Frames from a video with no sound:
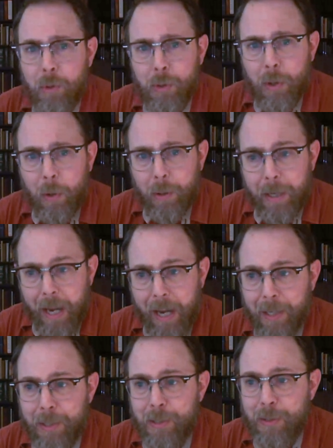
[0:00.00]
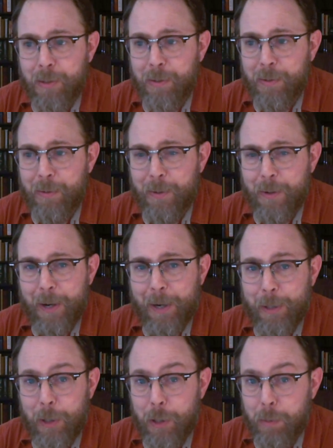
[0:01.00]
So yes,
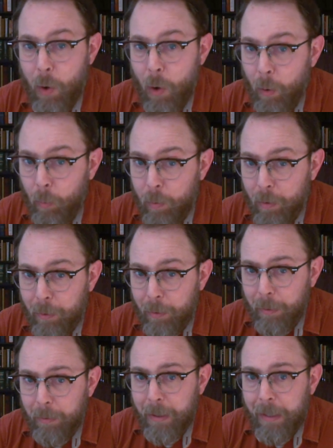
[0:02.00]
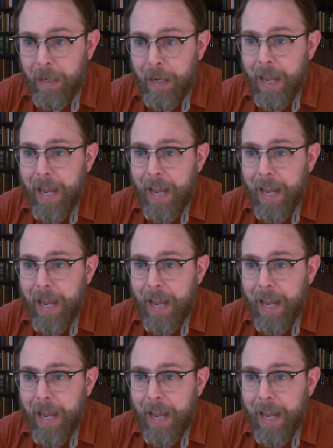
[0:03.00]
it is a small world.